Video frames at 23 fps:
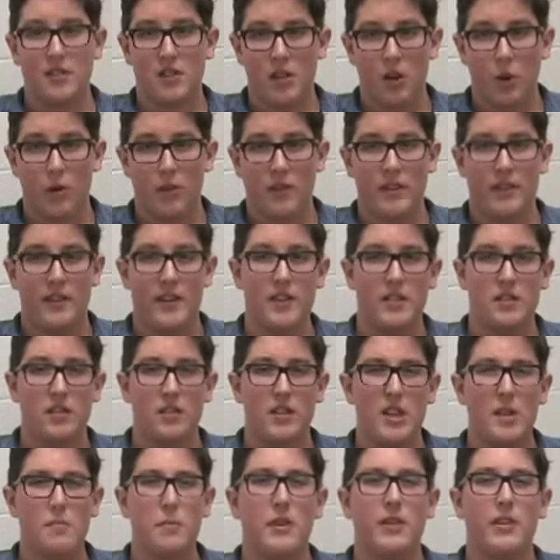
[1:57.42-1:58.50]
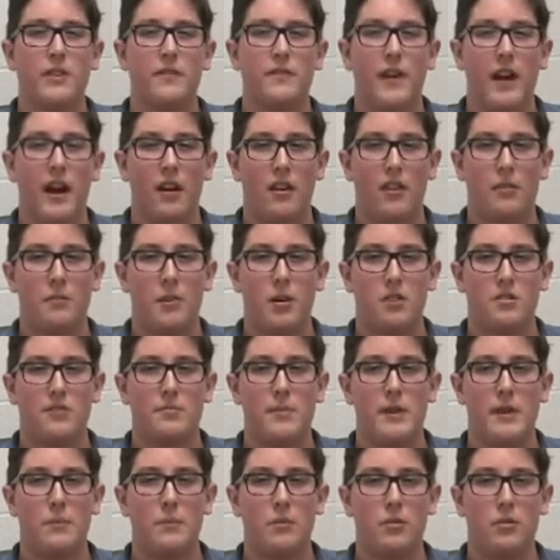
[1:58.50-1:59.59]
slower than this are typically found amongst
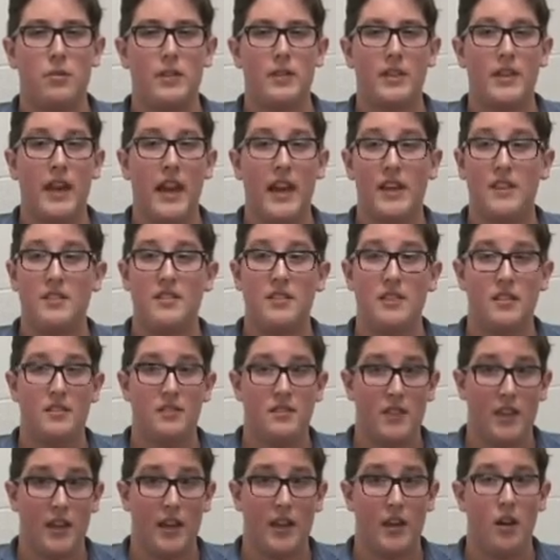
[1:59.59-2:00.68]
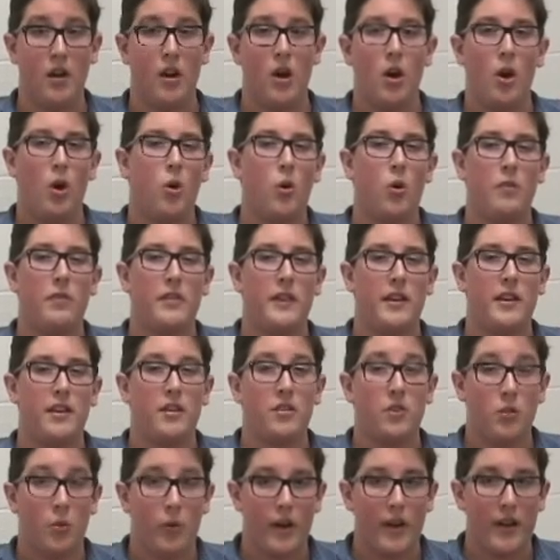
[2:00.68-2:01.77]
people in the ACZ, or the
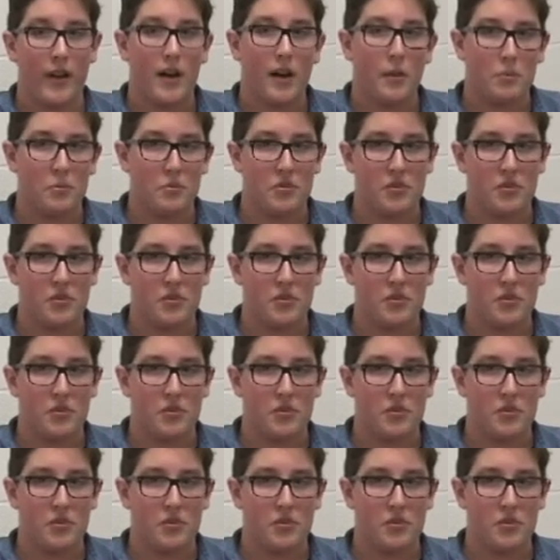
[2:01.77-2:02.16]
annoying couple